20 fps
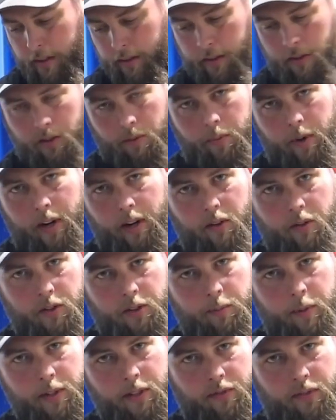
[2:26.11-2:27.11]
just depending on the
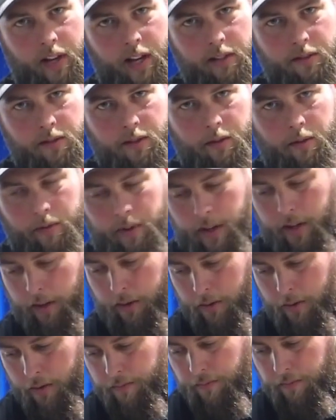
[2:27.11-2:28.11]
specification of the
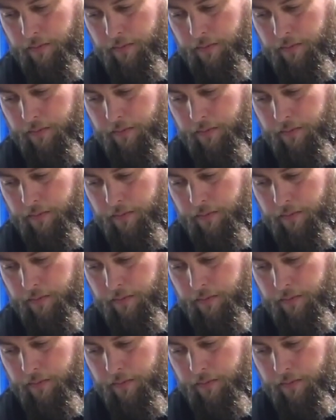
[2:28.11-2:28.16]
vehicle.